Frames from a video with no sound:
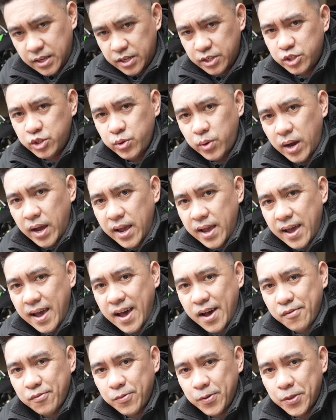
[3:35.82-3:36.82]
issue I
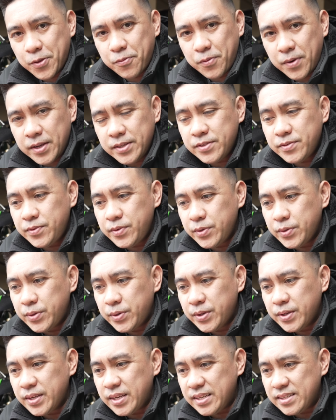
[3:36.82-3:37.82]
have with race
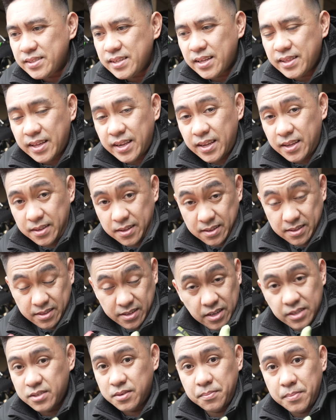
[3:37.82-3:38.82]
fuel is not that it
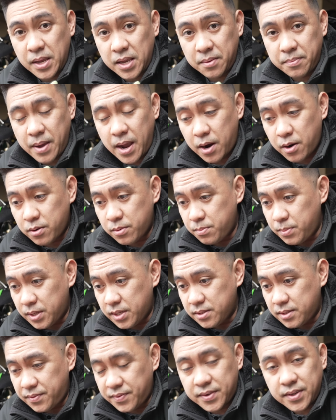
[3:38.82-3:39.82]
doesn't make power,
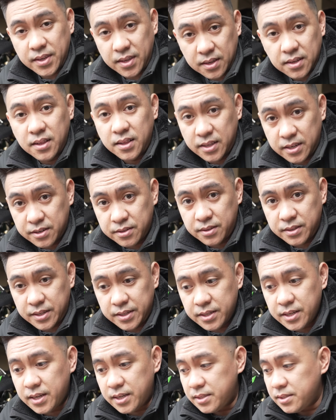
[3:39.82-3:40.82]
because it clearly
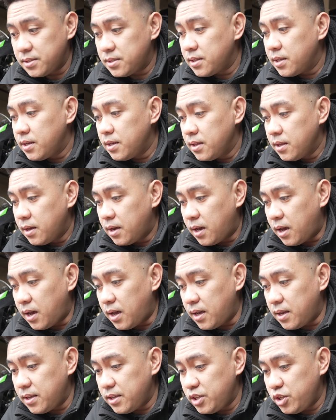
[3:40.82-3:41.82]
does.
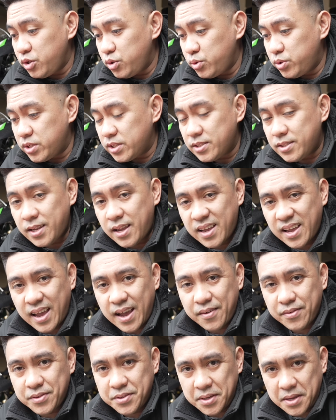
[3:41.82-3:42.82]
You just
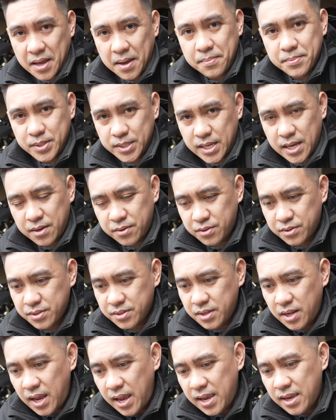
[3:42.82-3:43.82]
have to empty out your
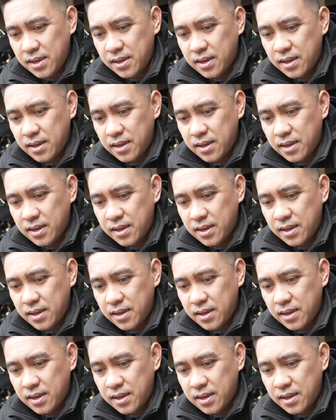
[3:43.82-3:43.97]
tank